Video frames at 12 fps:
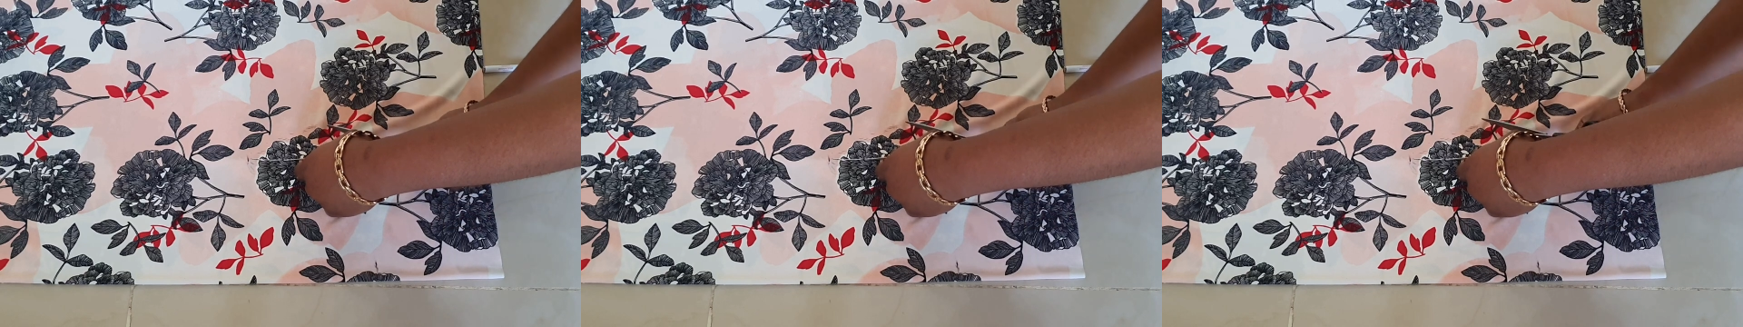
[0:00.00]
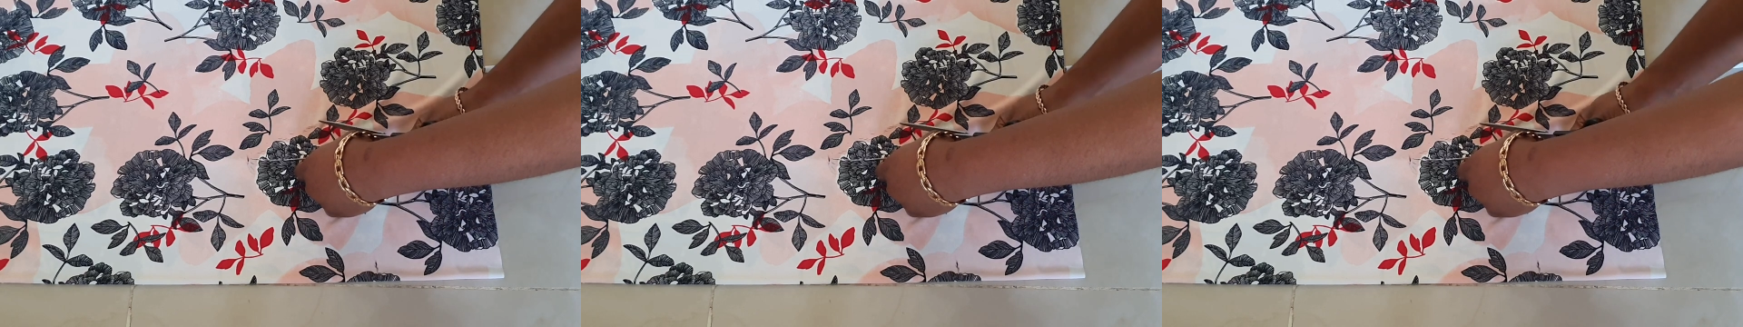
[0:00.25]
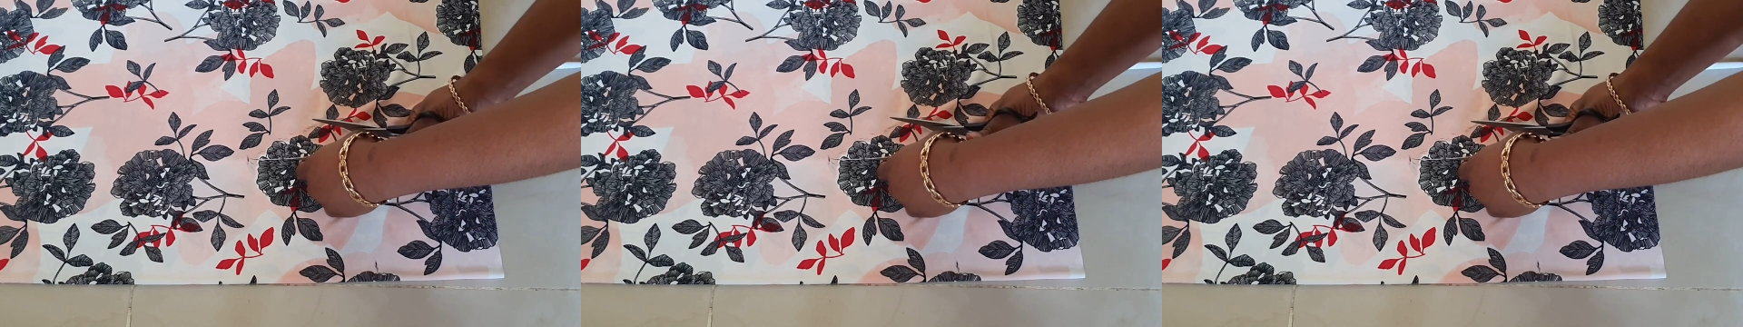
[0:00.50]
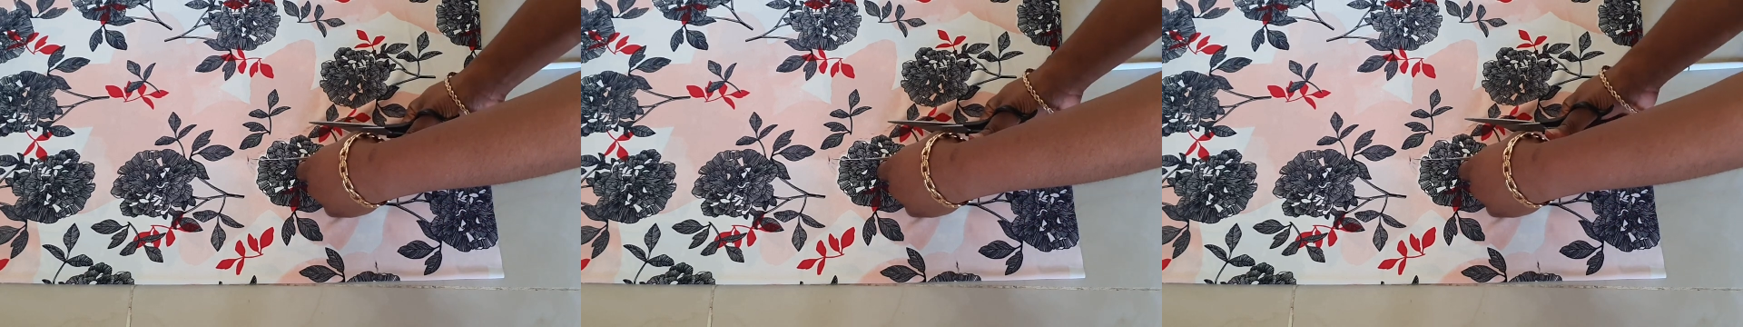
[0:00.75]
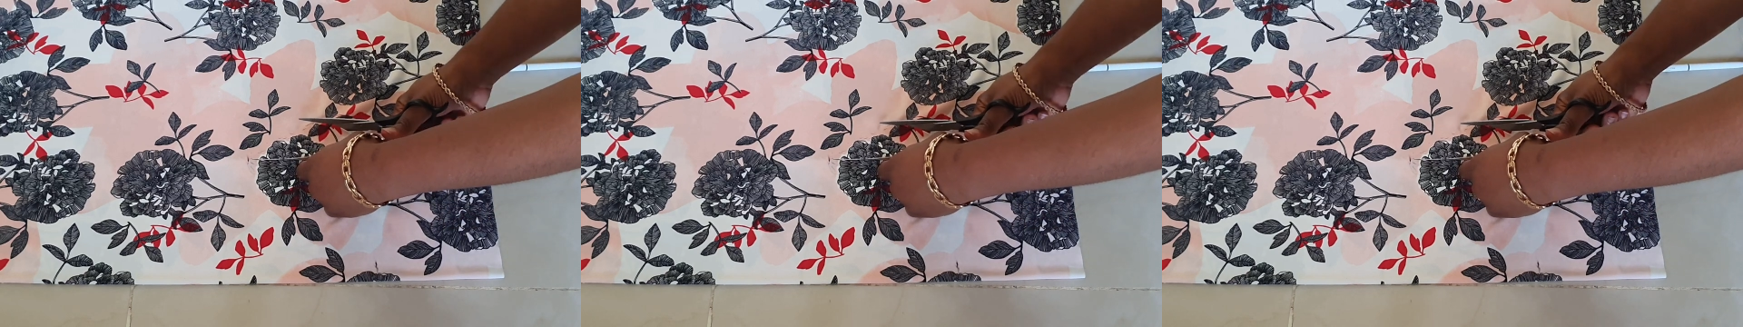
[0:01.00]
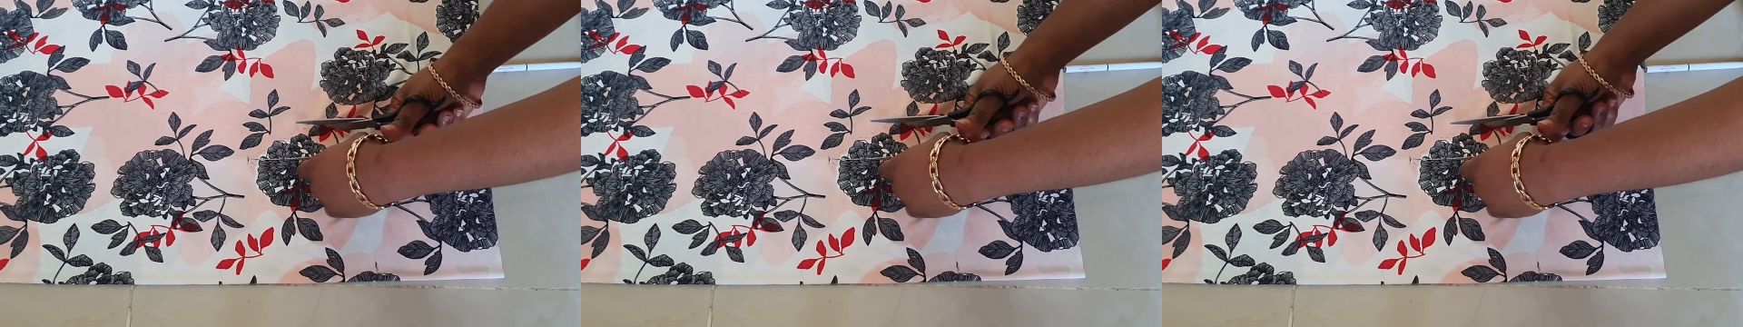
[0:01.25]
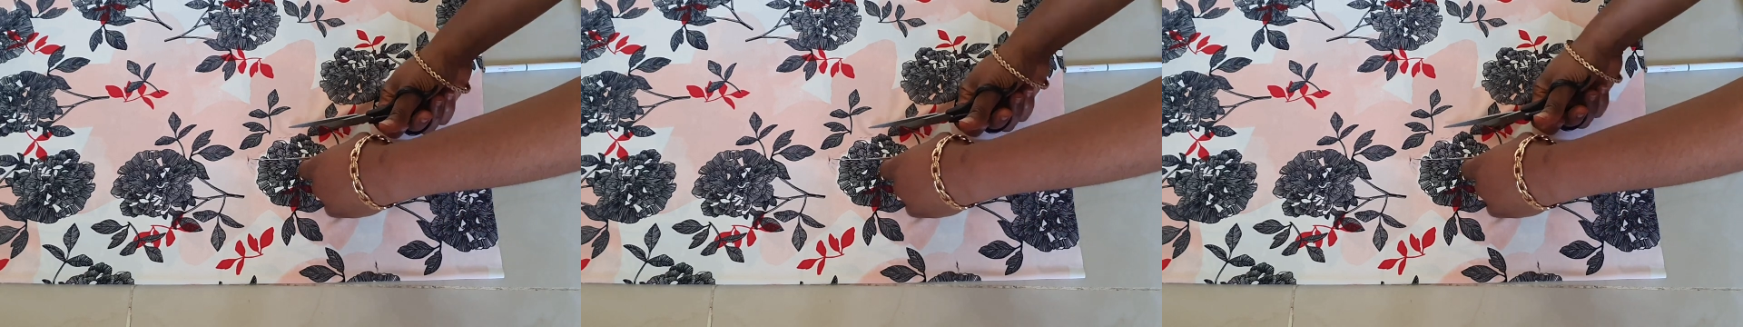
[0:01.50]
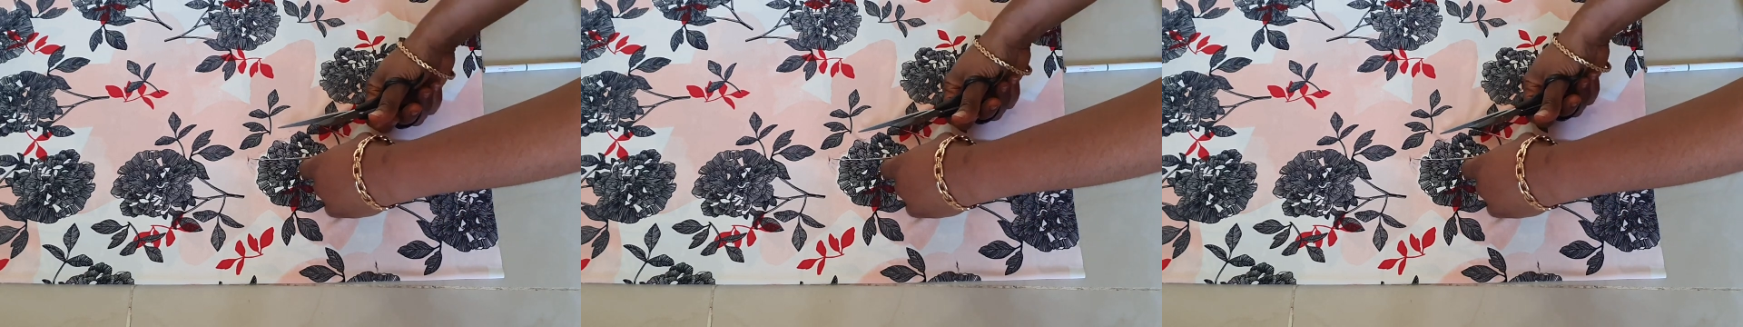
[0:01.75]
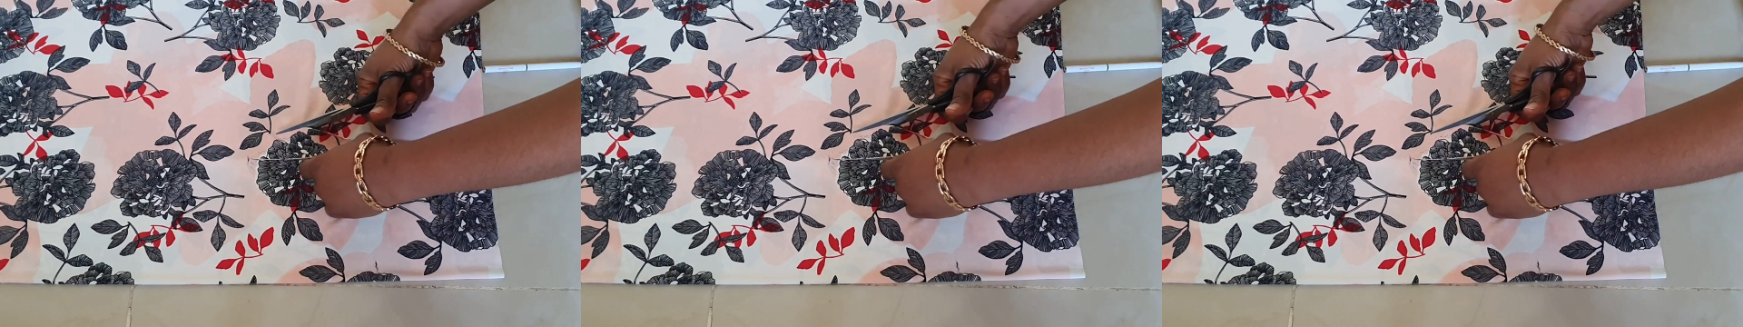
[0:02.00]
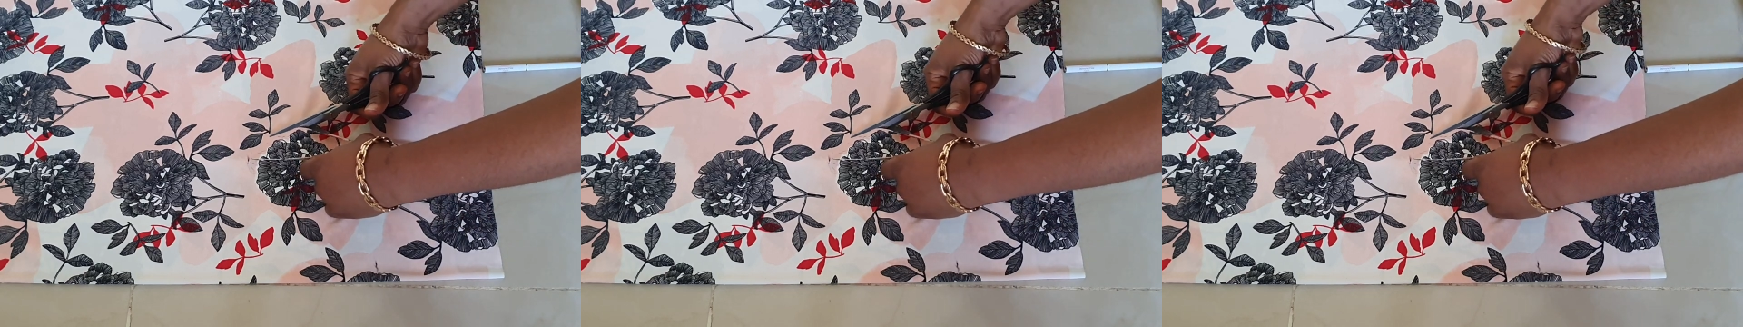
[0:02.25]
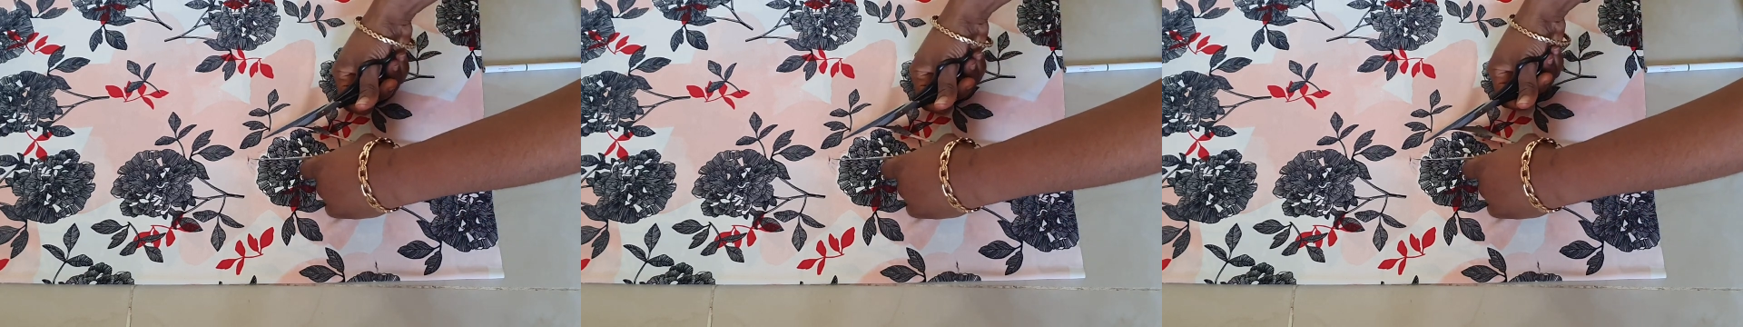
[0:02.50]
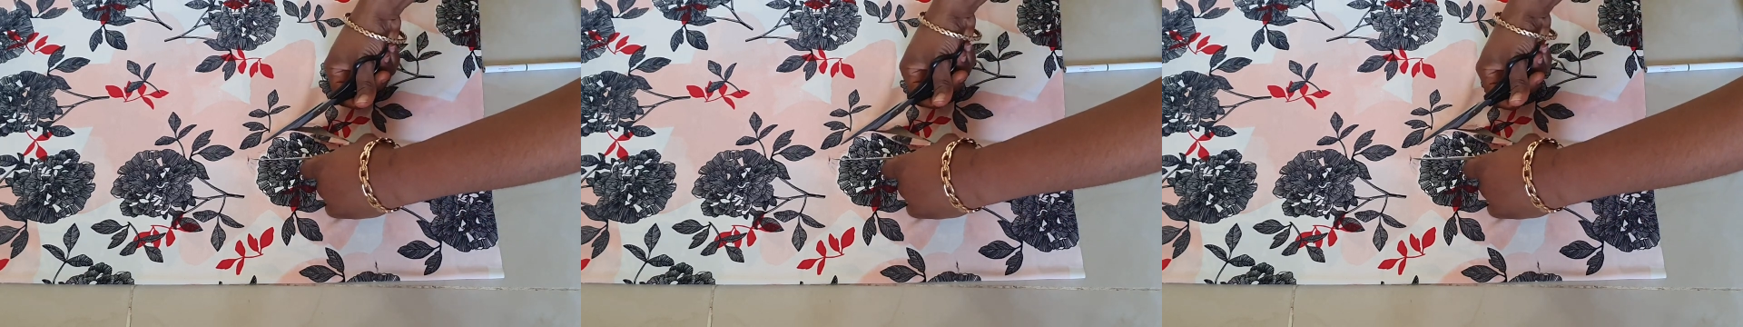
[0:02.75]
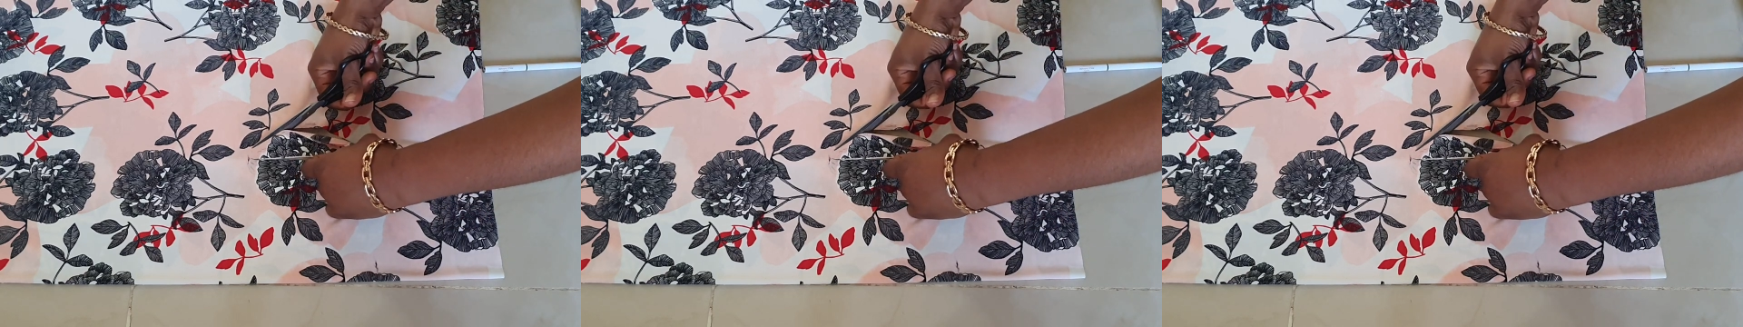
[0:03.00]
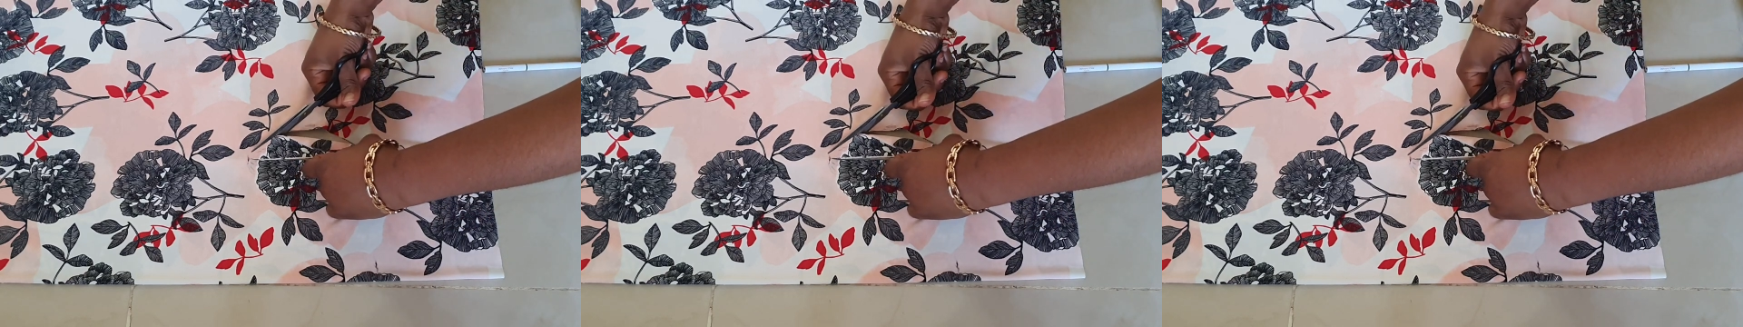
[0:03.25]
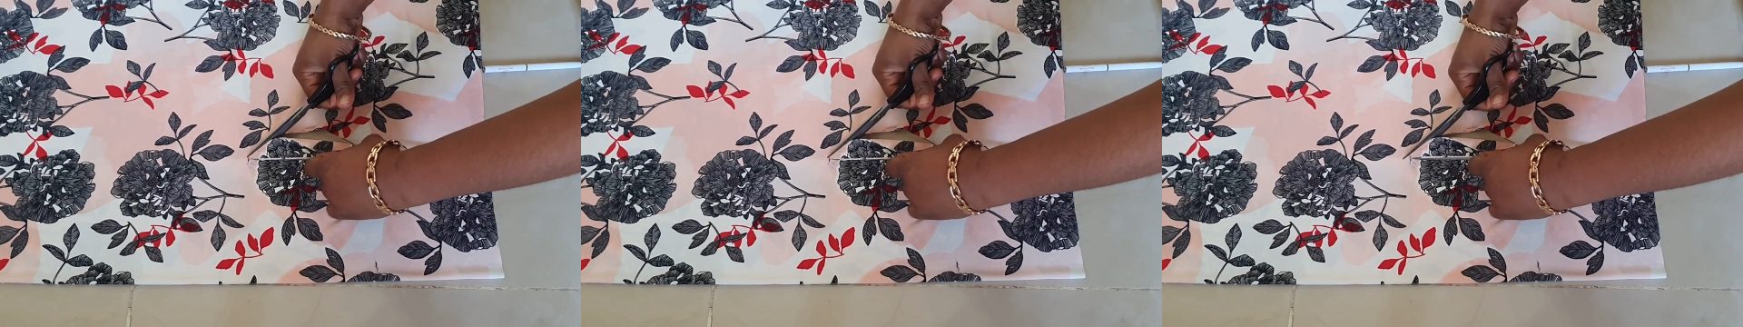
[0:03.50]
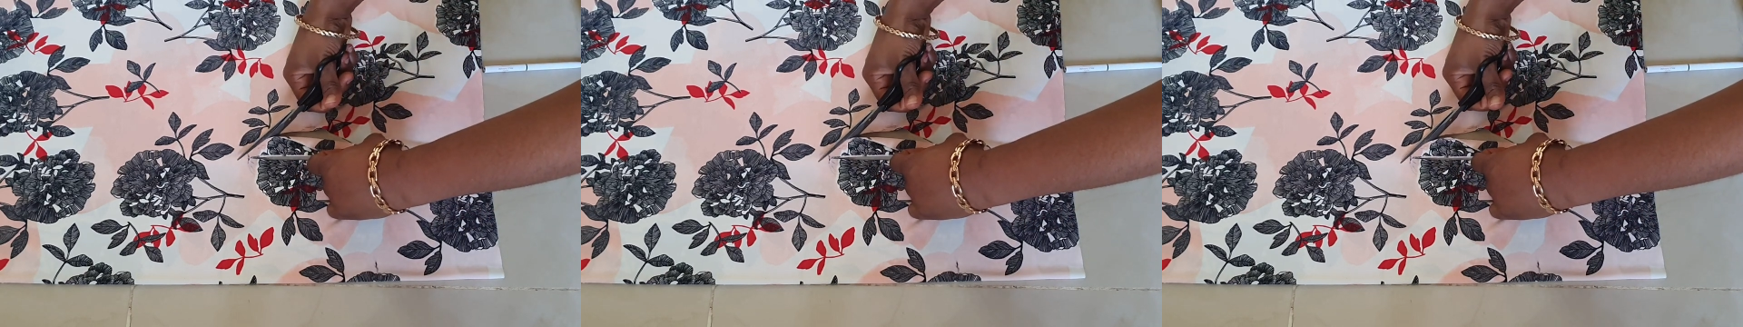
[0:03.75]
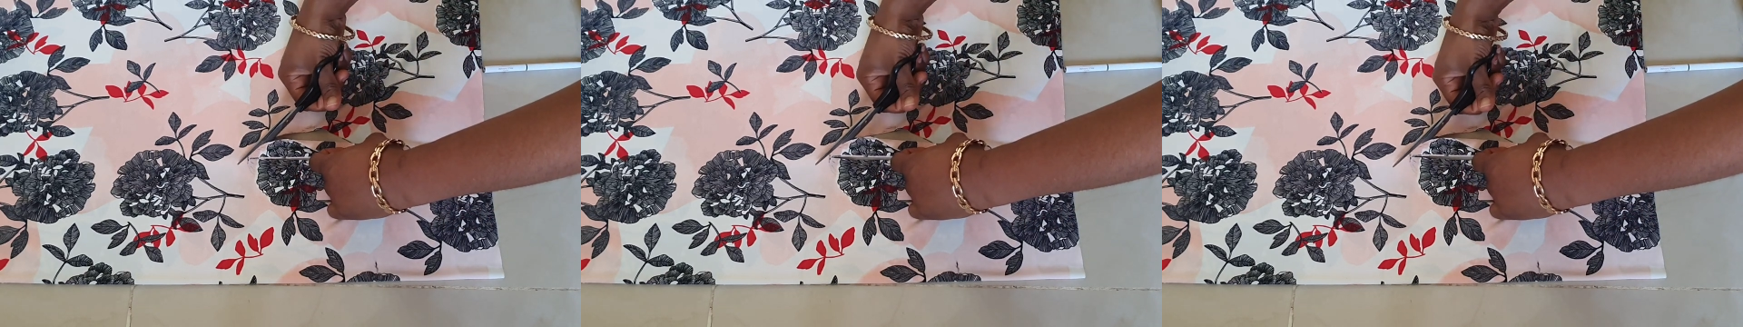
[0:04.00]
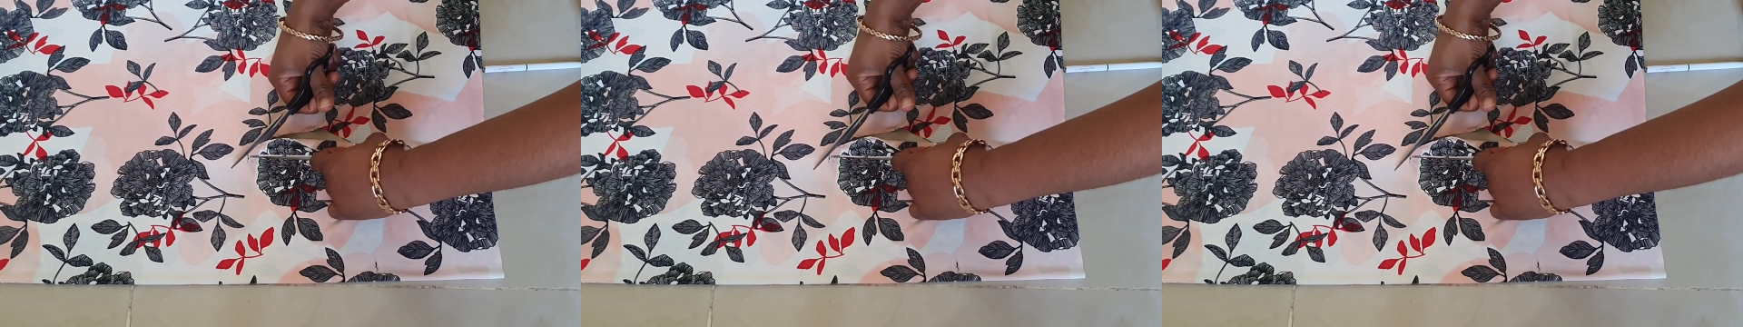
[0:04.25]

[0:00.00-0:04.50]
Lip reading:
[unreadable: no face in view]